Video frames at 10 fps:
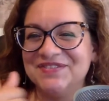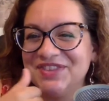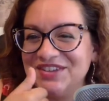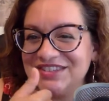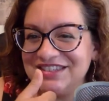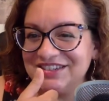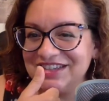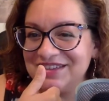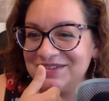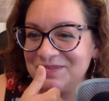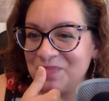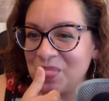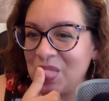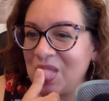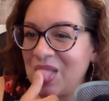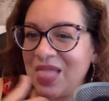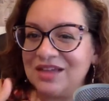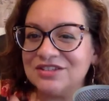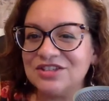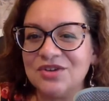no silkies
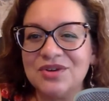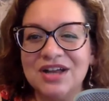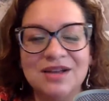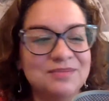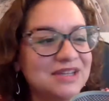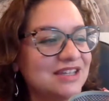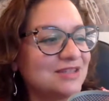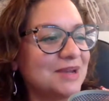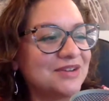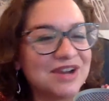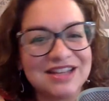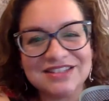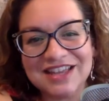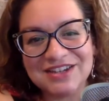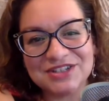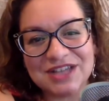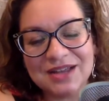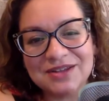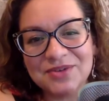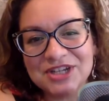so, um, Kiss My Grass Acres,
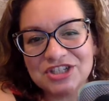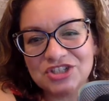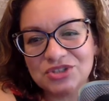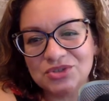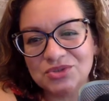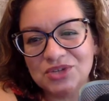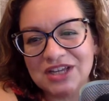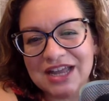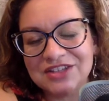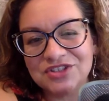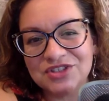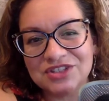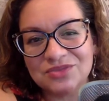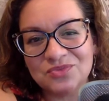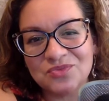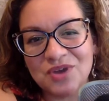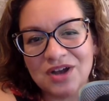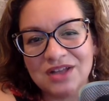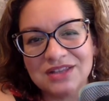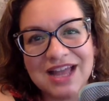I'm going to answer this
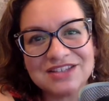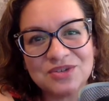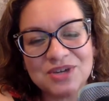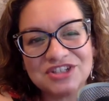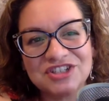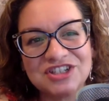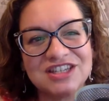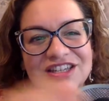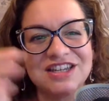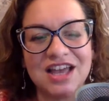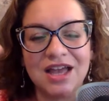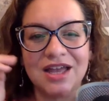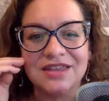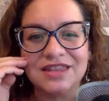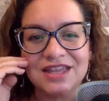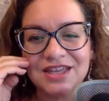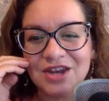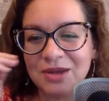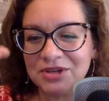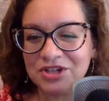uh, last question and then
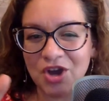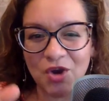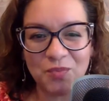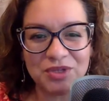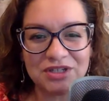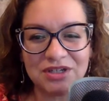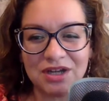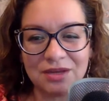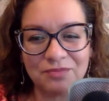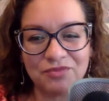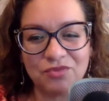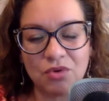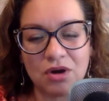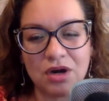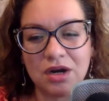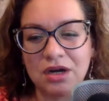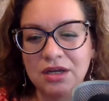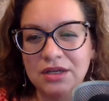I'm going to open it up for